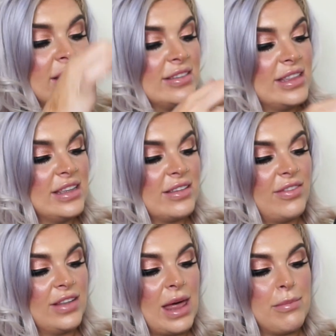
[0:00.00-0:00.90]
So these are
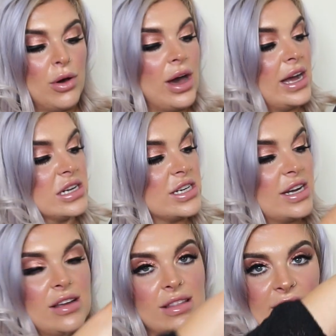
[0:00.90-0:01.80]
for like more
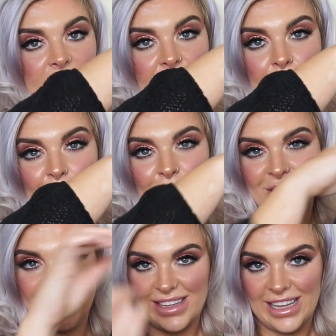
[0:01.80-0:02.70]
eyeshadow, these are for more
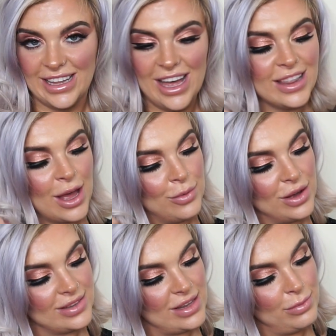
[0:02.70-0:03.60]
concealer, like
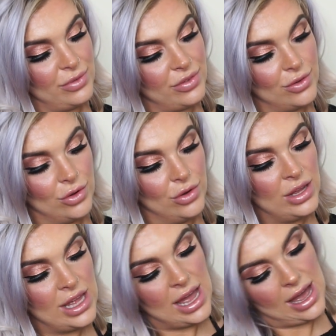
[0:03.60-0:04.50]
what I said before.